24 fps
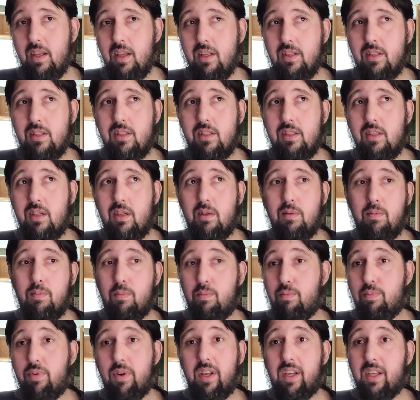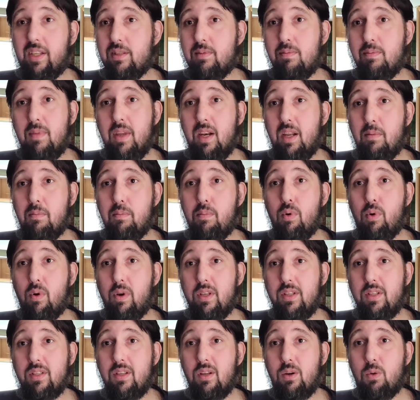is to bring as many
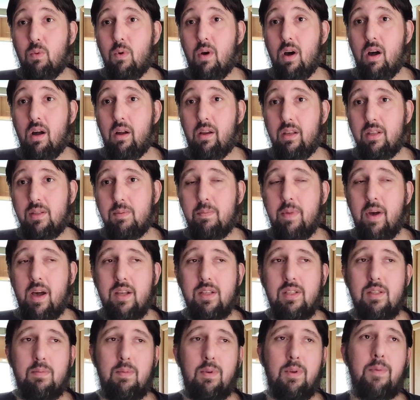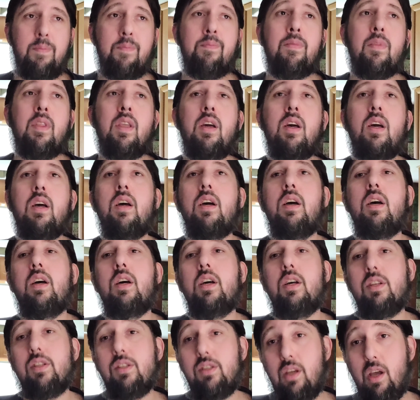boys to the WOG as possible.
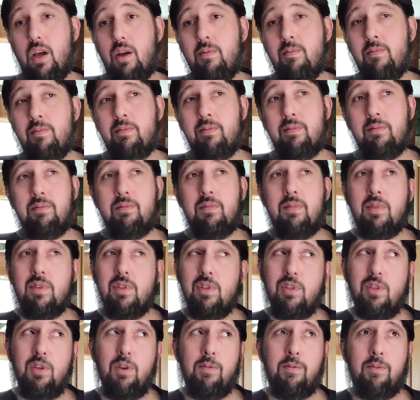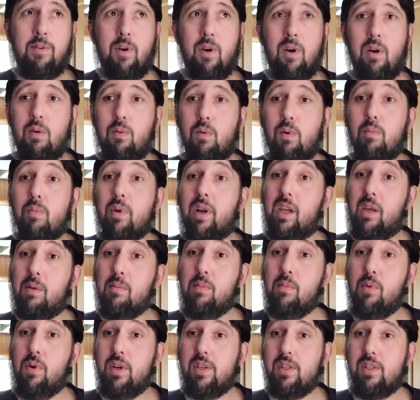So it's a 2-for. We're bringing
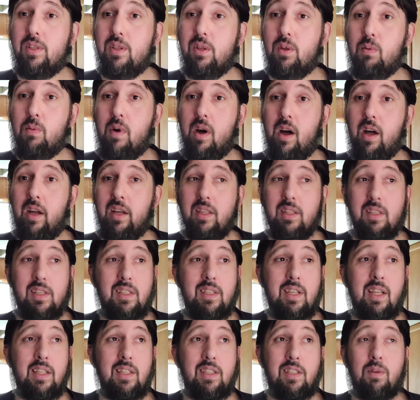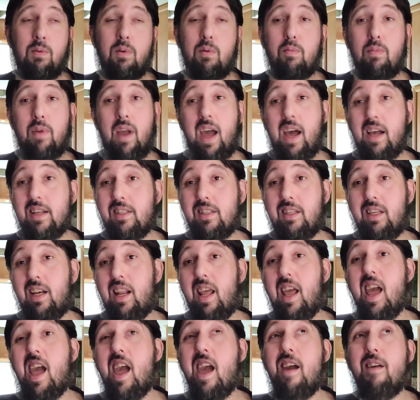boys to the WOG in the sense that we're asking
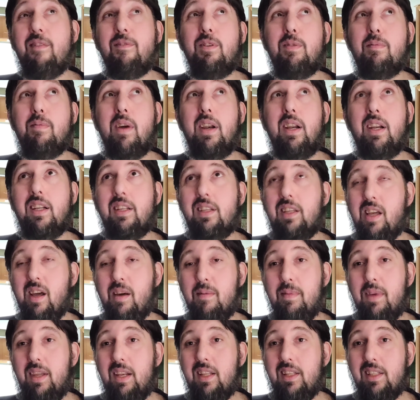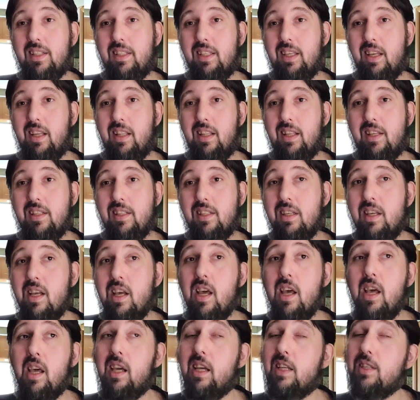everybody to come in and see on this,
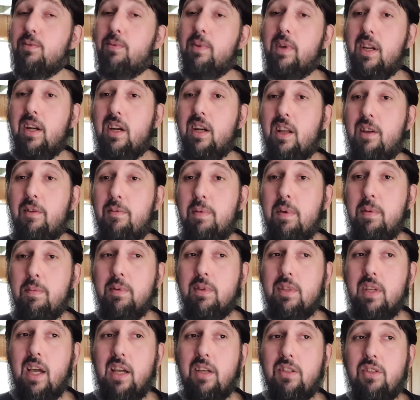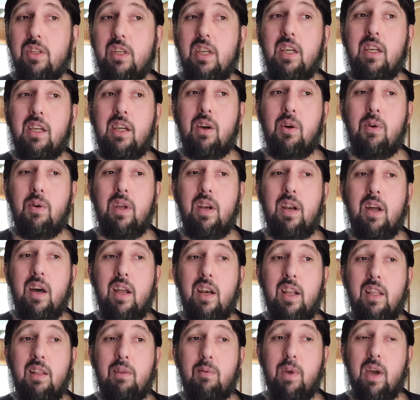because if we get enough people to actually go in on
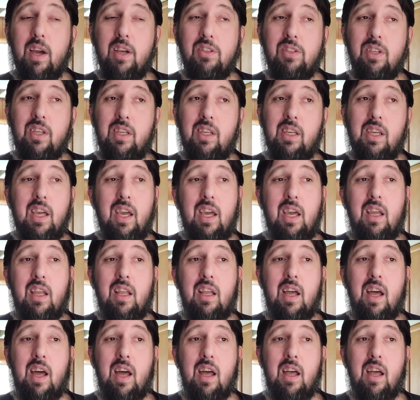it, we actually can get